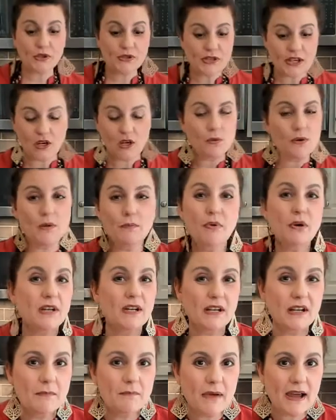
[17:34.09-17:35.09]
don't want to put it in
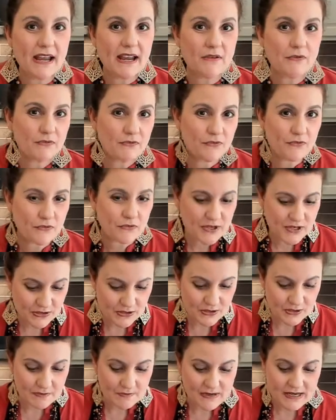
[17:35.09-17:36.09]
my freezer
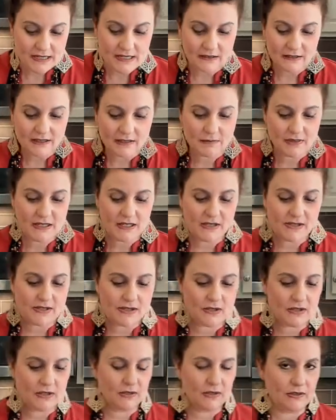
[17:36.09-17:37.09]
immediately because
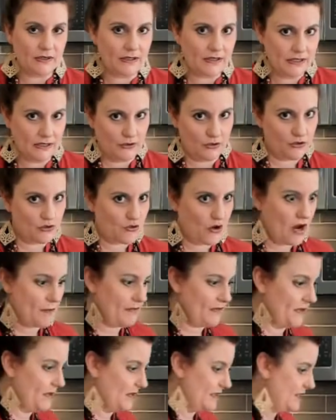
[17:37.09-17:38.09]
it'll drop the
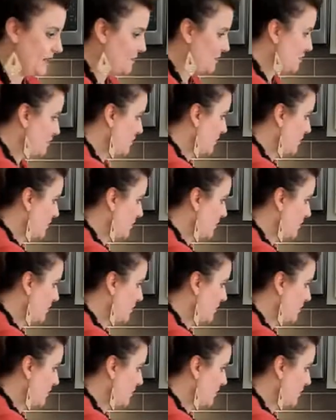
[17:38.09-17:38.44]
temperature of my